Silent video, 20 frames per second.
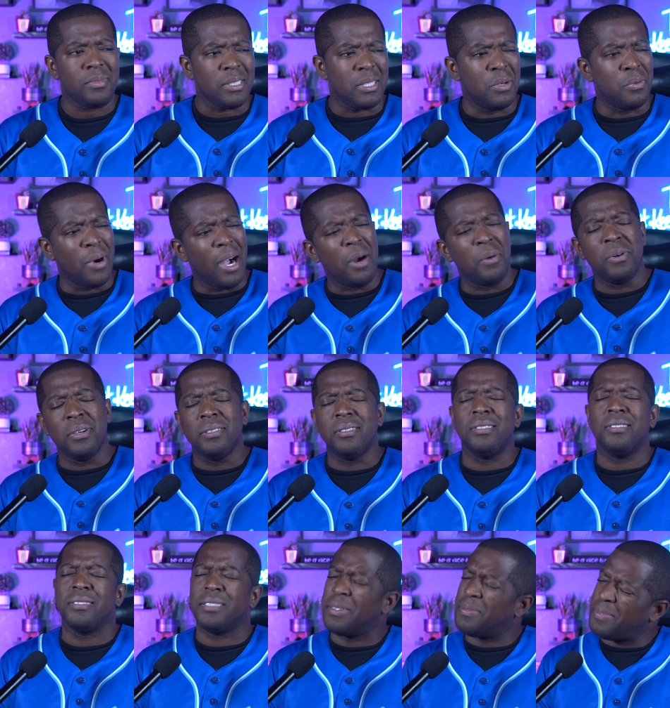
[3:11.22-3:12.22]
why would
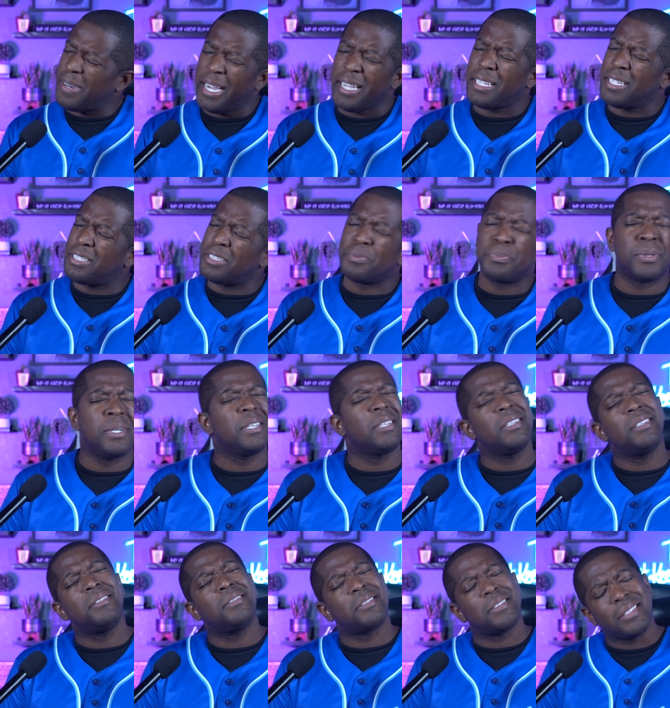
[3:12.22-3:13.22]
the Vikings bring
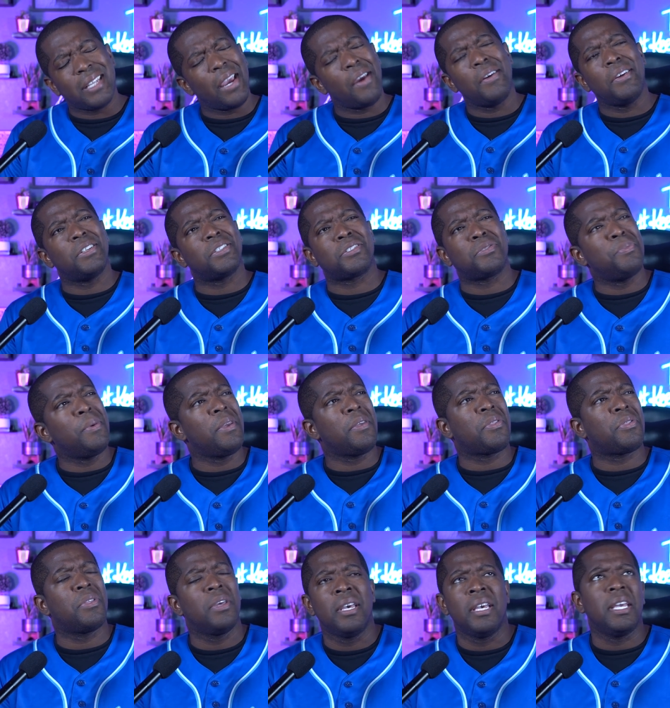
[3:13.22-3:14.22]
in Zadarius
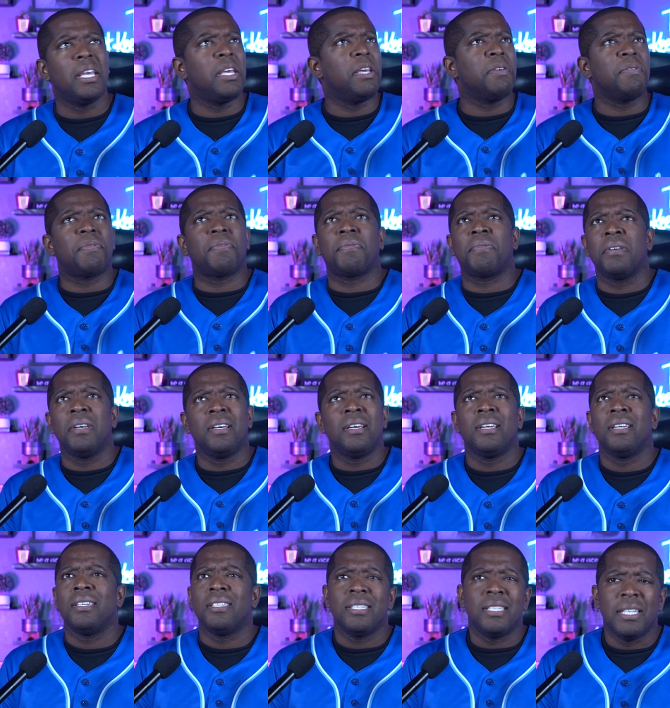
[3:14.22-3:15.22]
Smith if
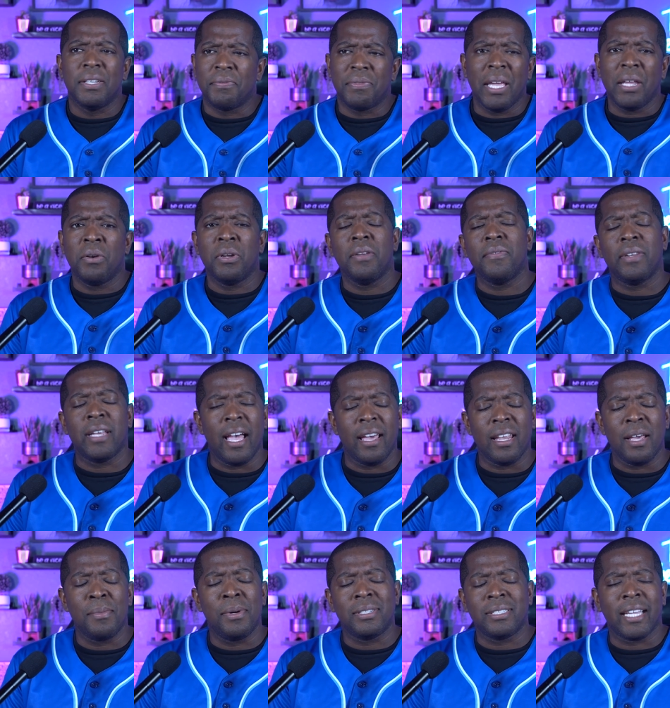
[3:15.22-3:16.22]
they don't even have
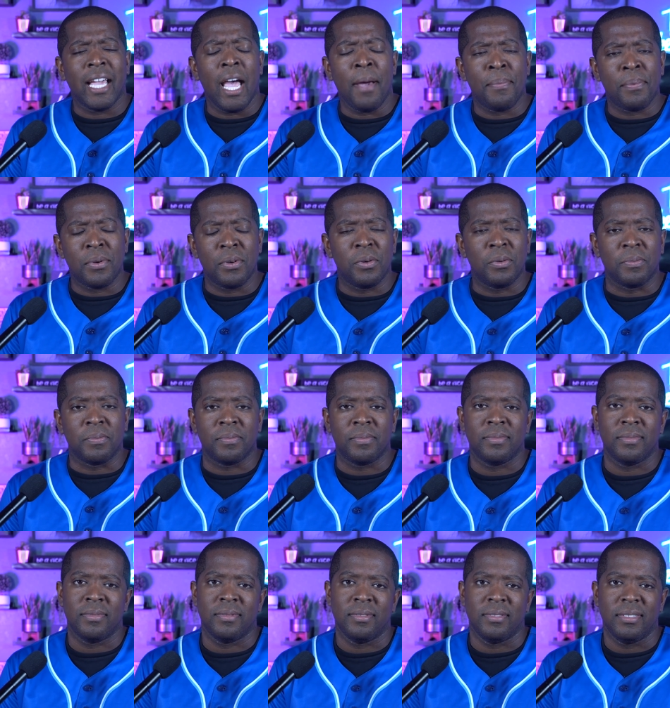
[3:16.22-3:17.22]
that much cap room?
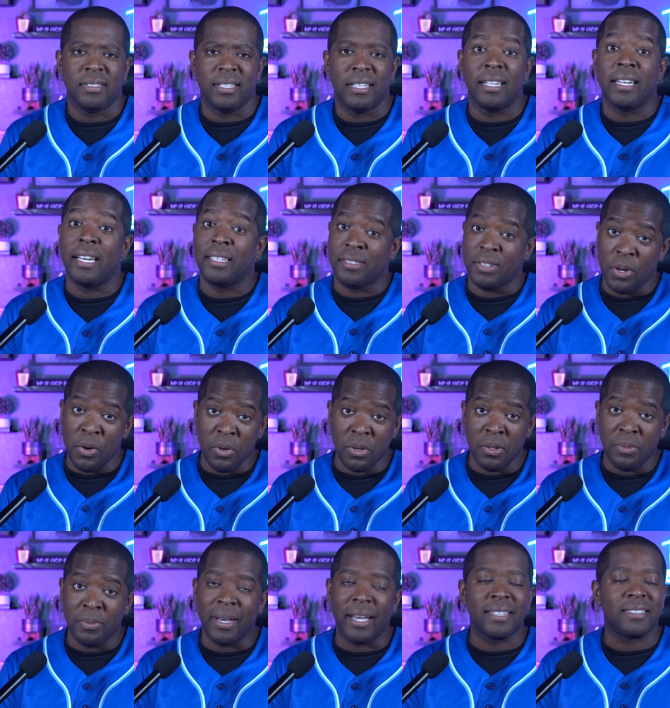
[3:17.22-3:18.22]
And I told
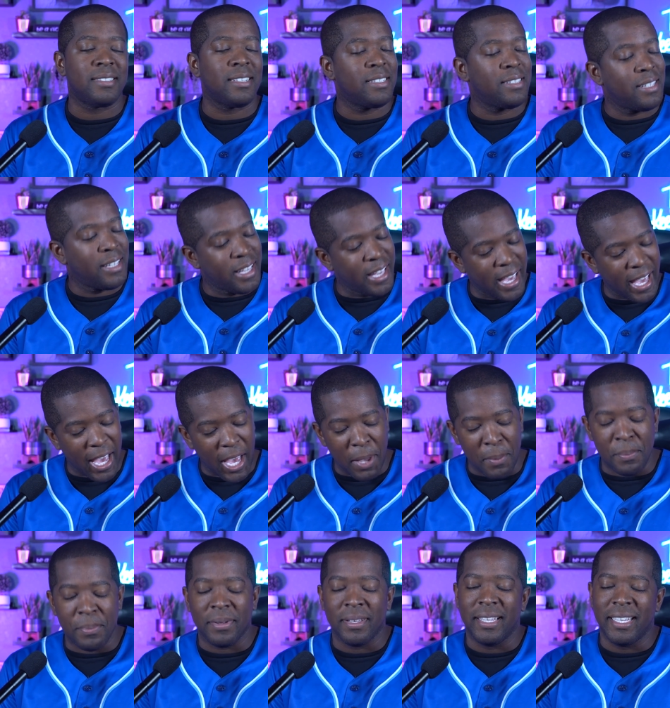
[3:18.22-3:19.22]
him, I said, the
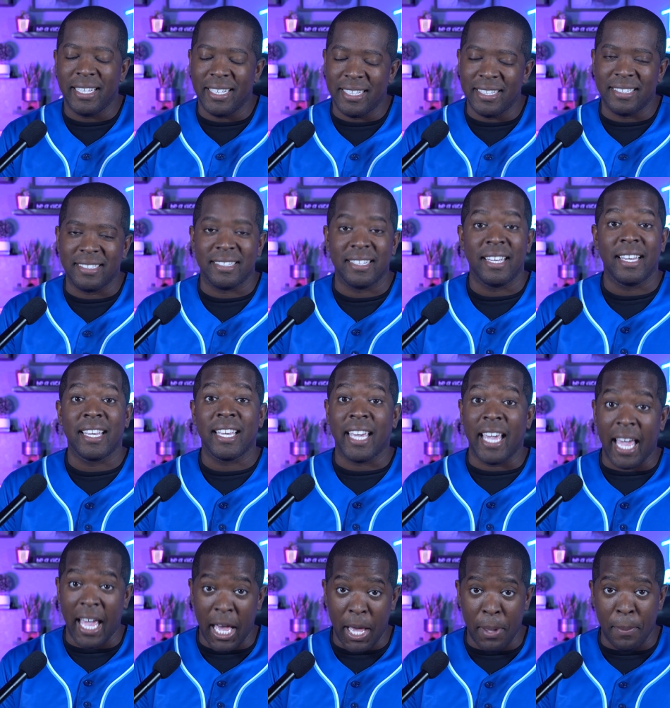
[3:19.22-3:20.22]
cap is
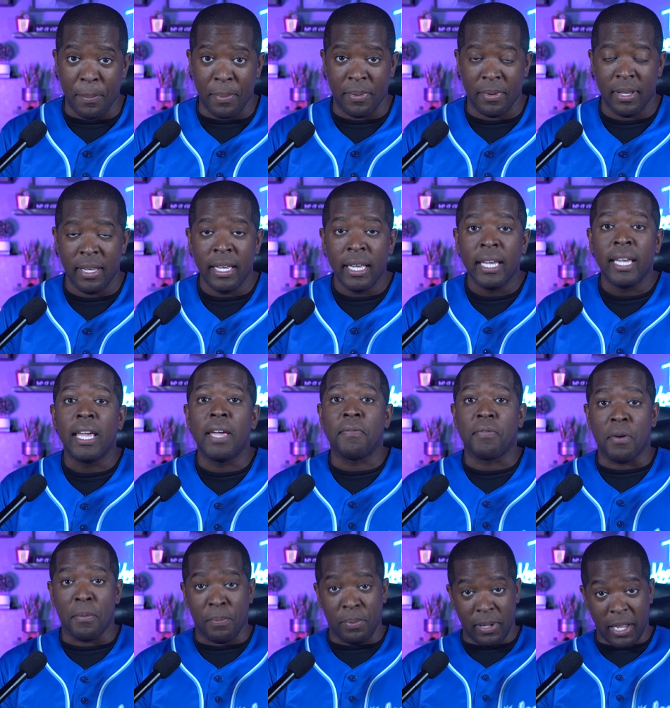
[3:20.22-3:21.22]
cap. If
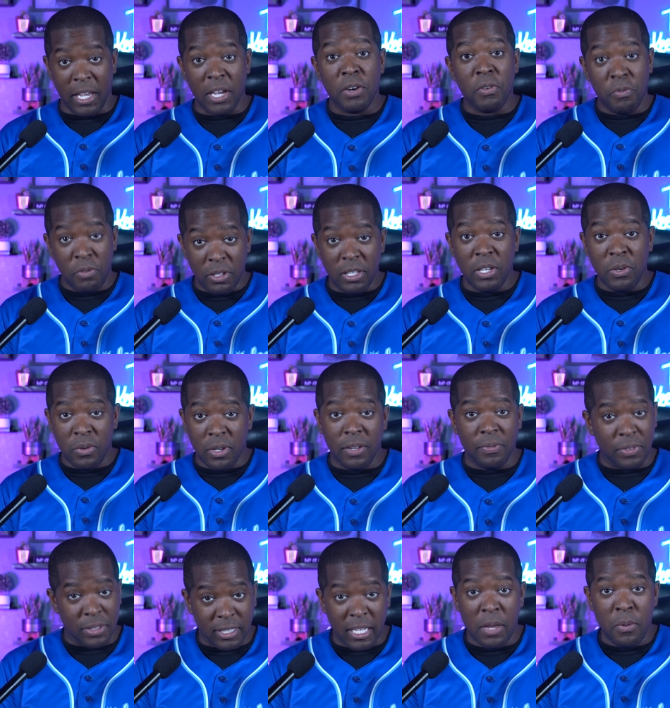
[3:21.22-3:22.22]
a
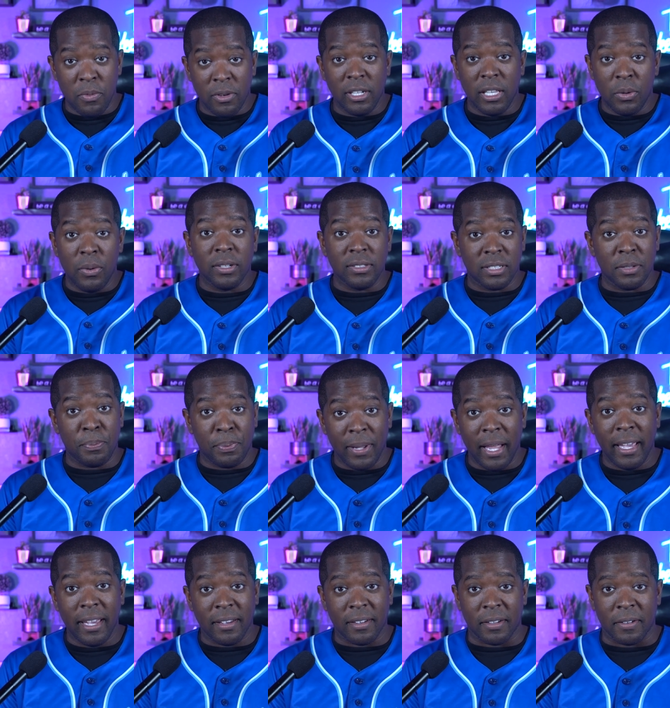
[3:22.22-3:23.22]
team really wants a
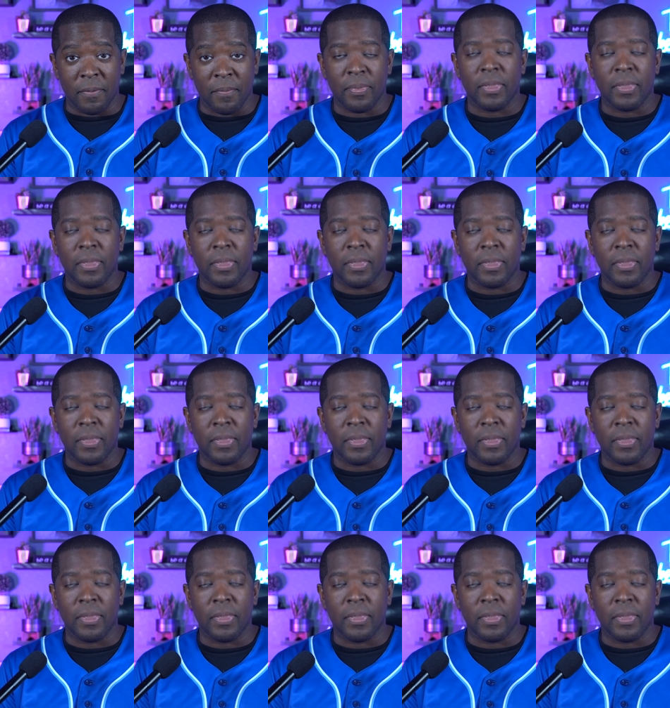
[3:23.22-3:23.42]
player,